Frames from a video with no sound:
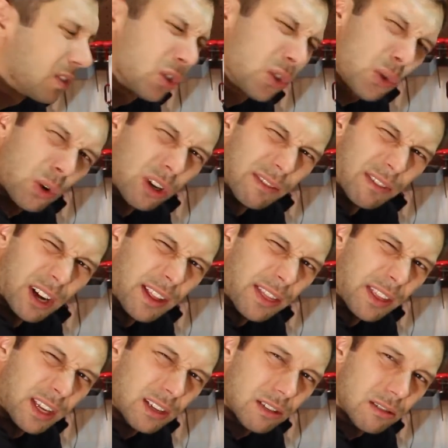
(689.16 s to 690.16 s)
sort of,
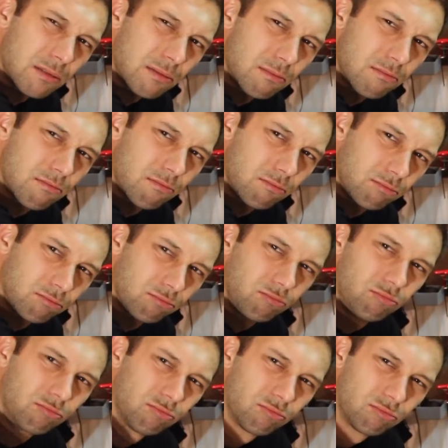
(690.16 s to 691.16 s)
on this.
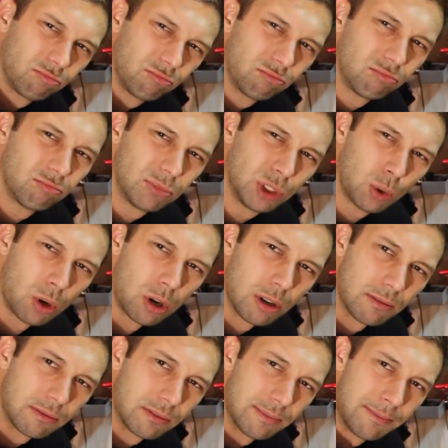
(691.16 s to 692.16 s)

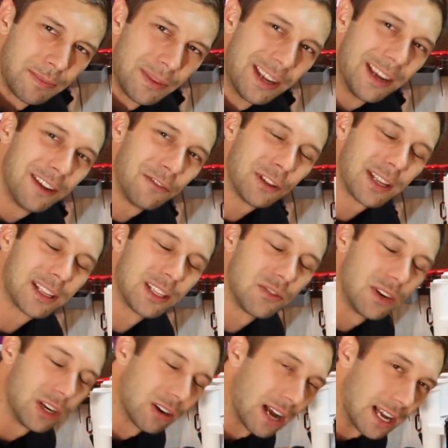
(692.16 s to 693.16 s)
Sort of. If you like
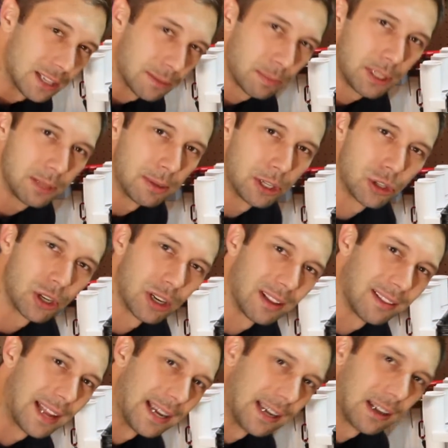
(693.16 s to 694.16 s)
this video, guys, please make sure
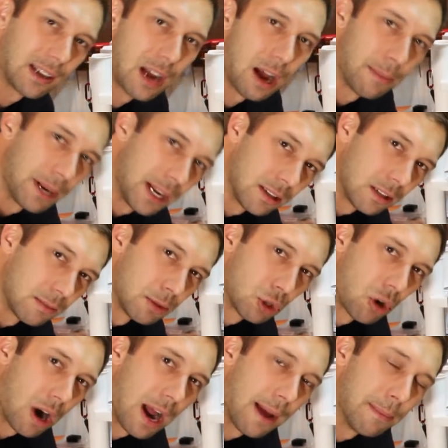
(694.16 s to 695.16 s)
to like, comment, and
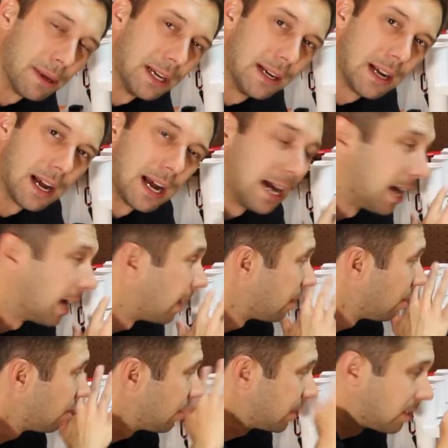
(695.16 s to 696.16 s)
subscribe.
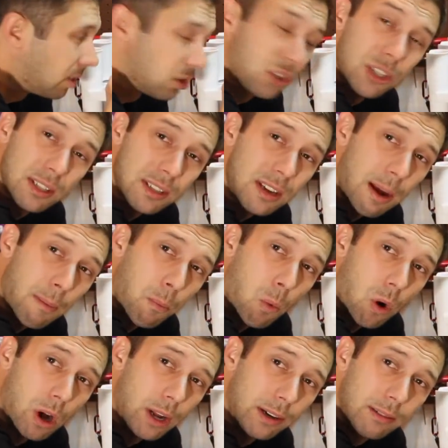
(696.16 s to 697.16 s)
This is just
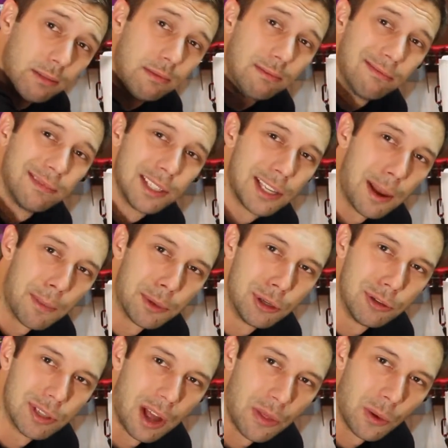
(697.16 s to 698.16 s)
step 1. Step
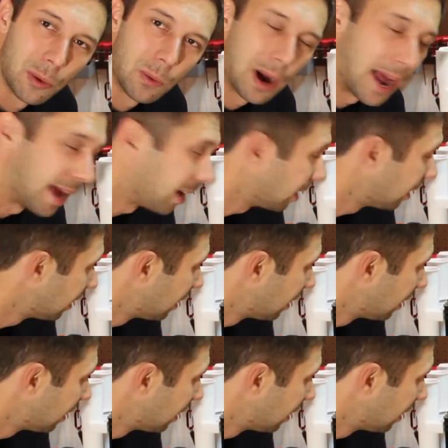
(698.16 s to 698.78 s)
2 is on the way.